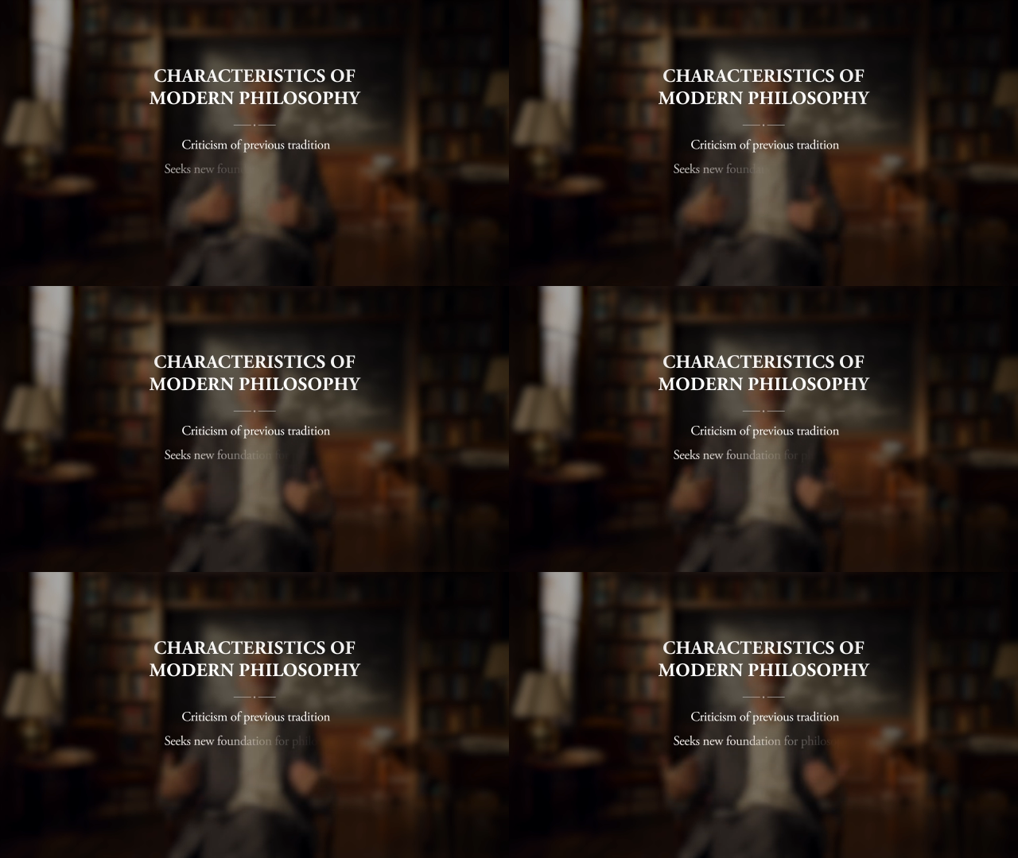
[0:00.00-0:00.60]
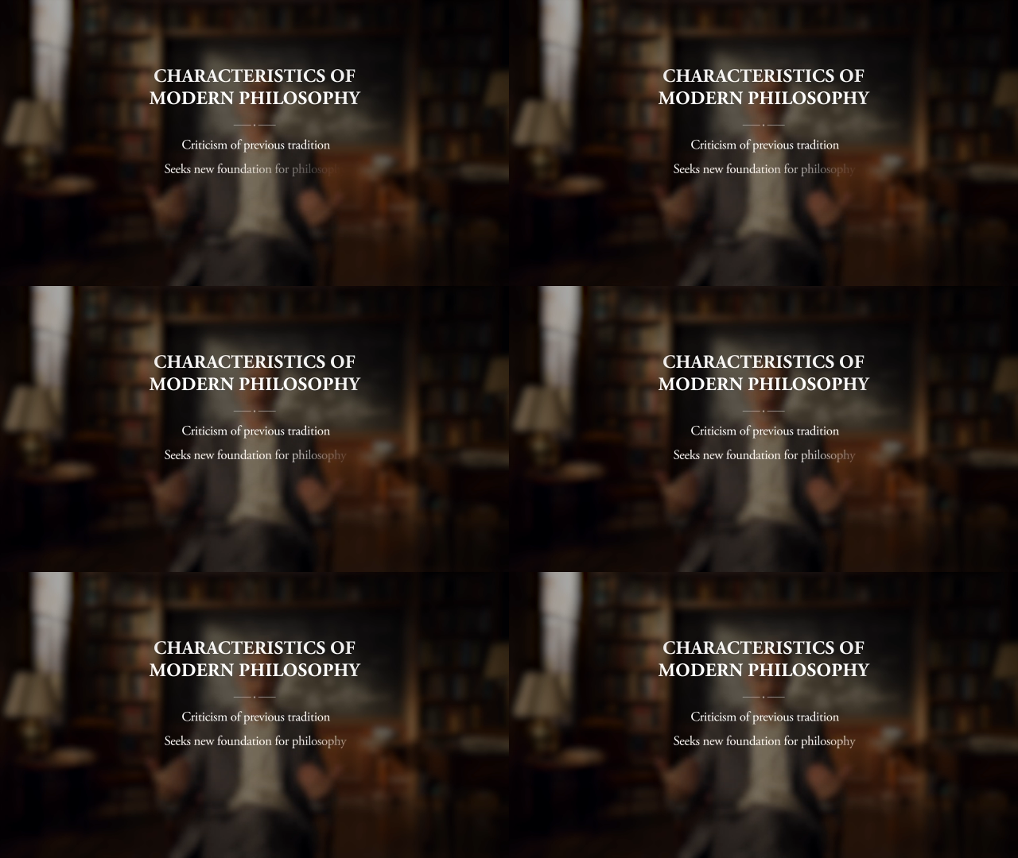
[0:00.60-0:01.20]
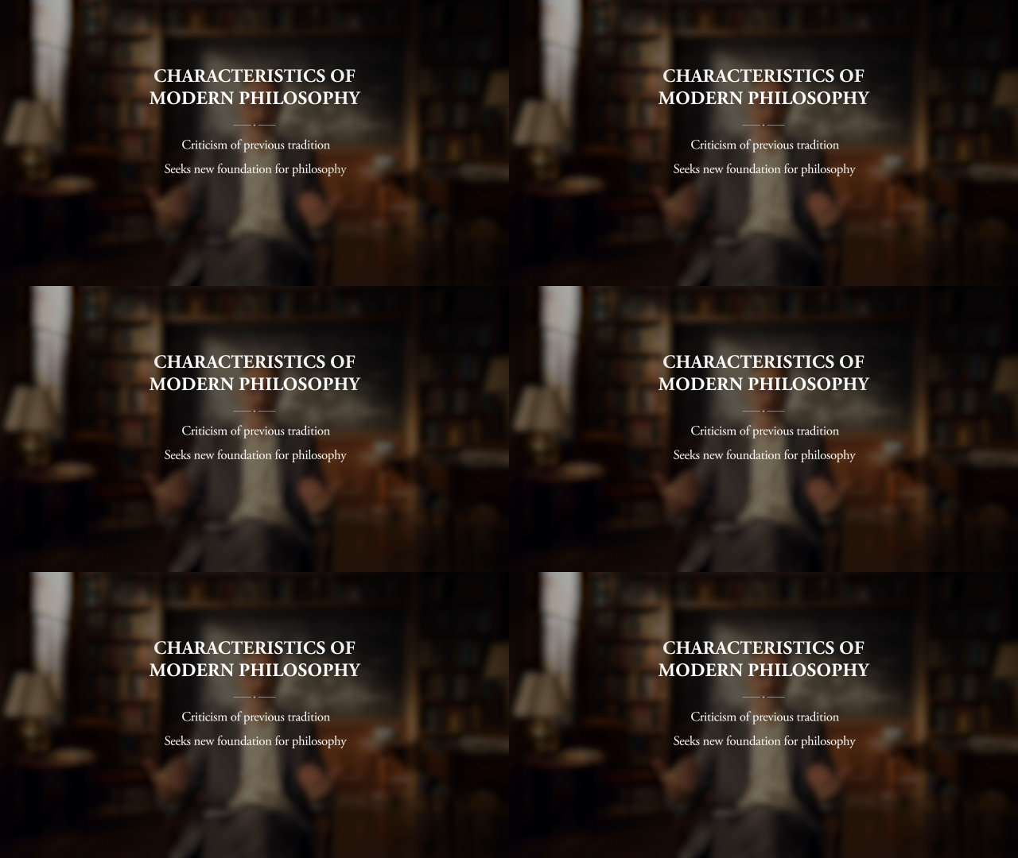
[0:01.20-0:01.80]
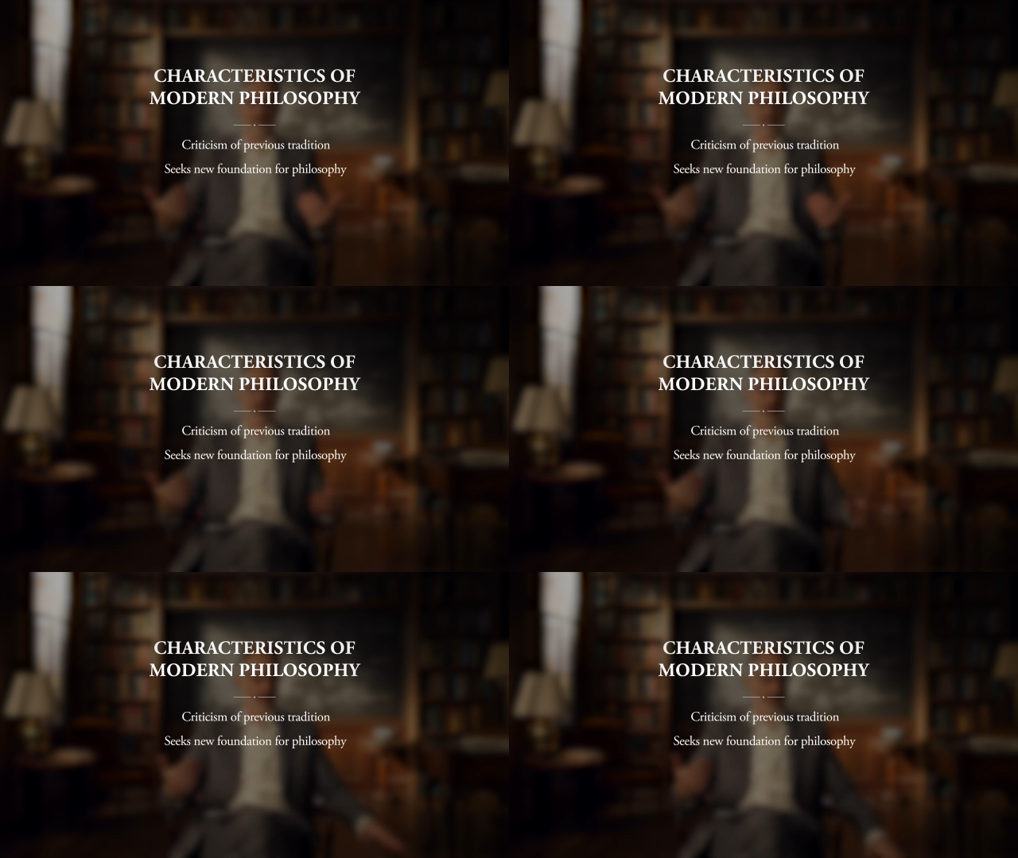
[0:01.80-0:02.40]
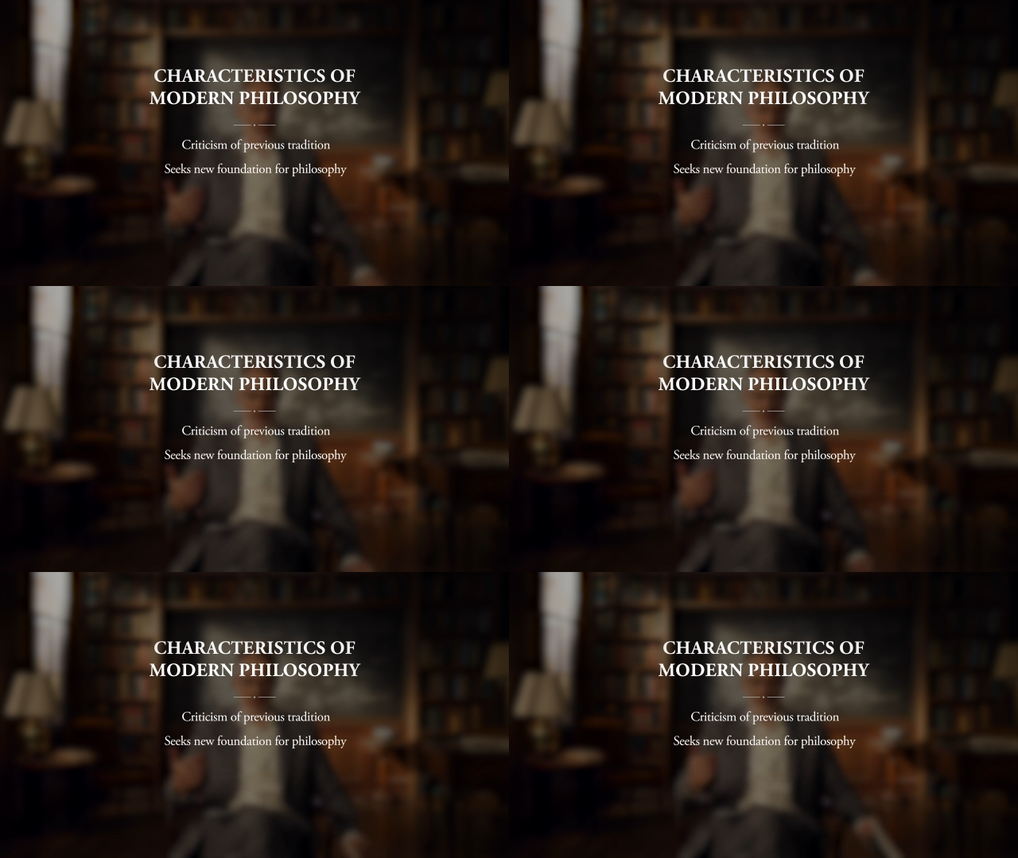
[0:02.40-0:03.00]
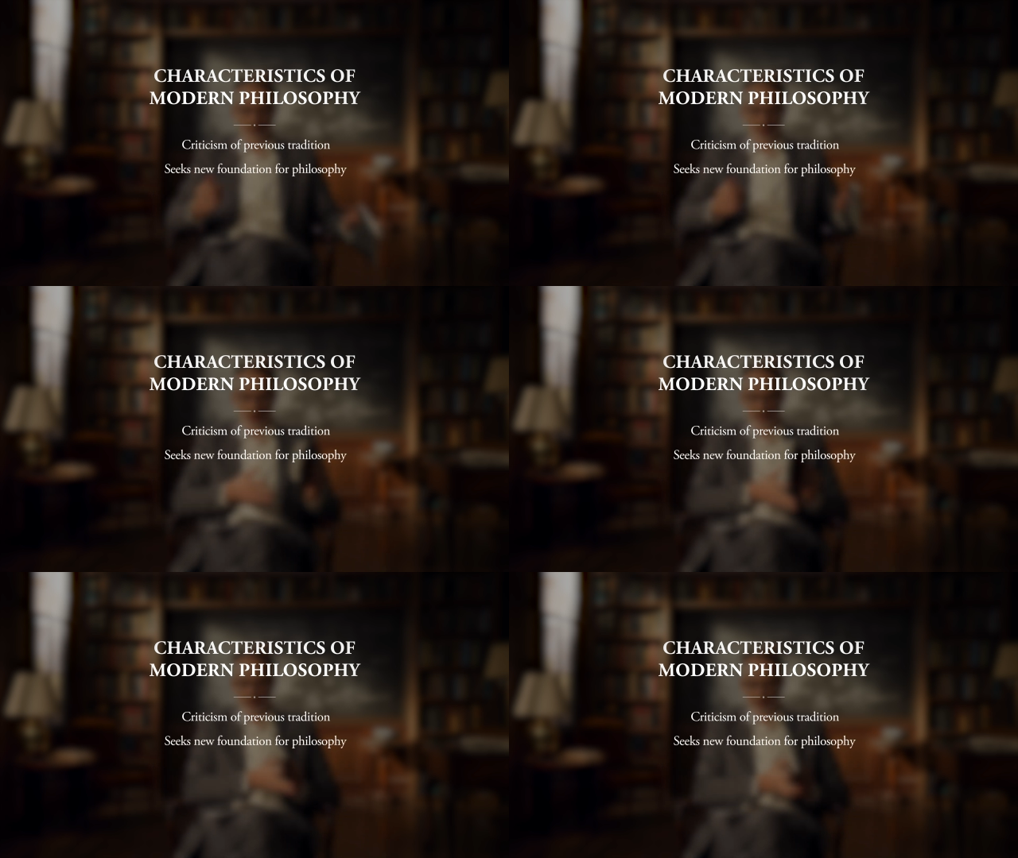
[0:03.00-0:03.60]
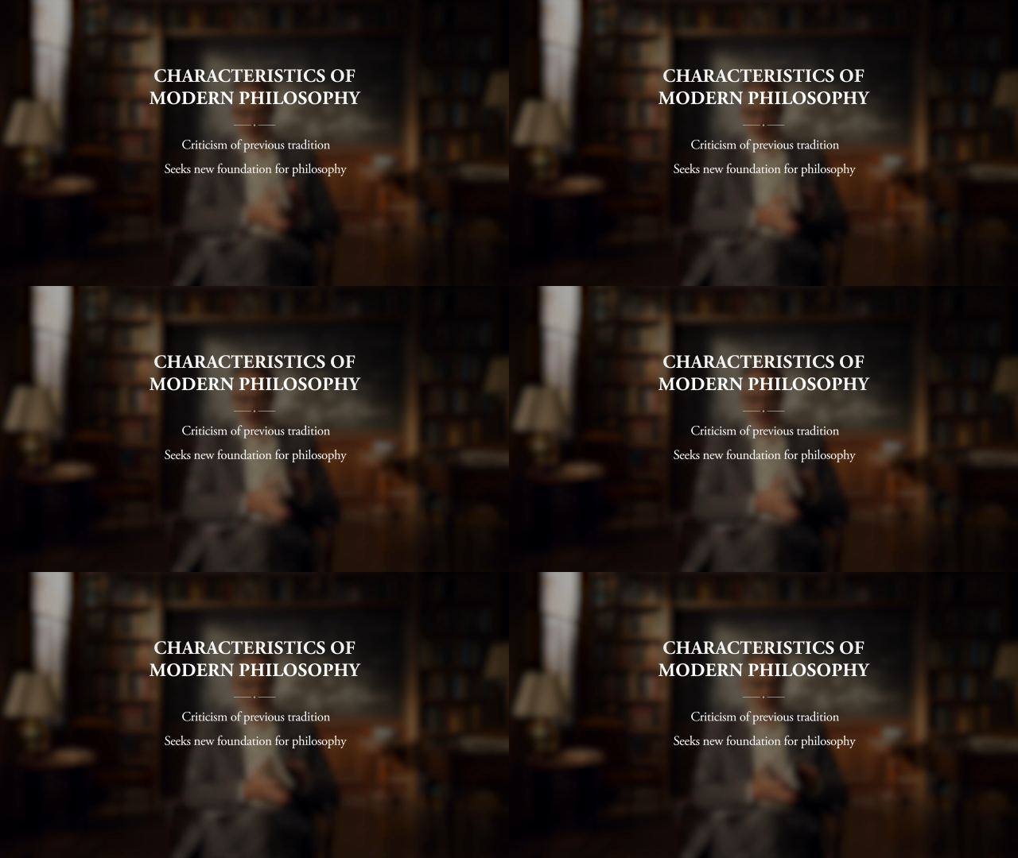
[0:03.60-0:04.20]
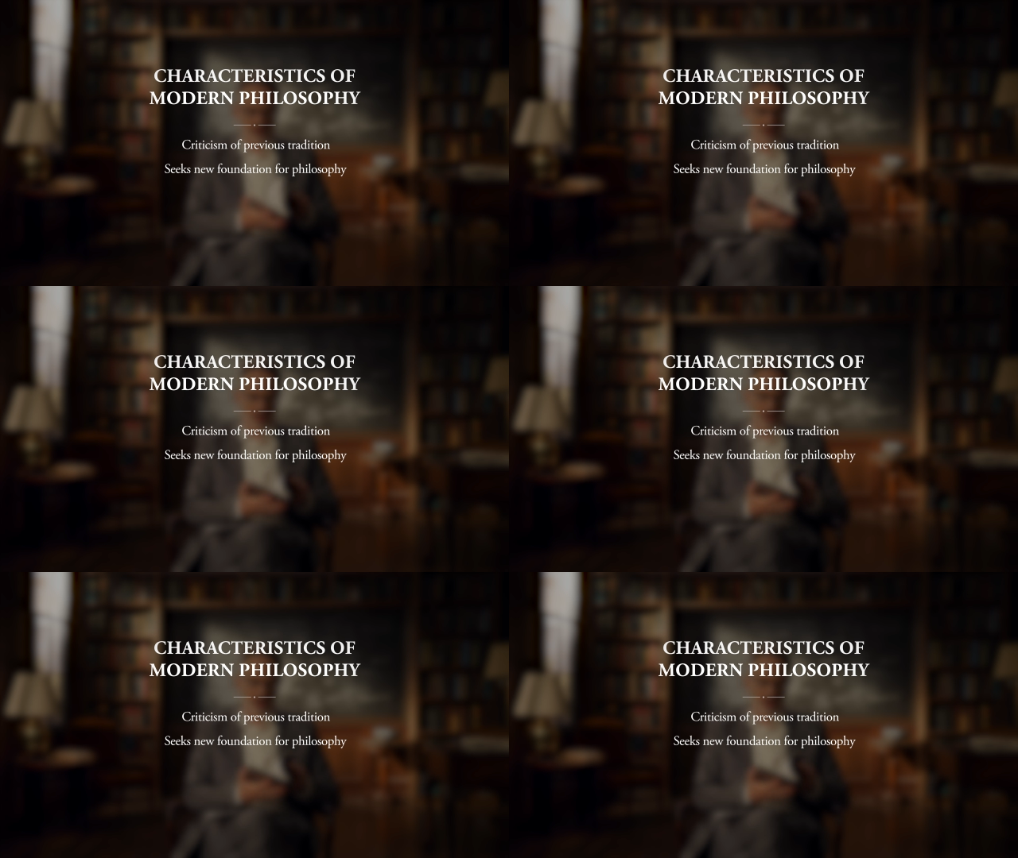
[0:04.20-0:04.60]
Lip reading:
Nobody's mouth can be seen.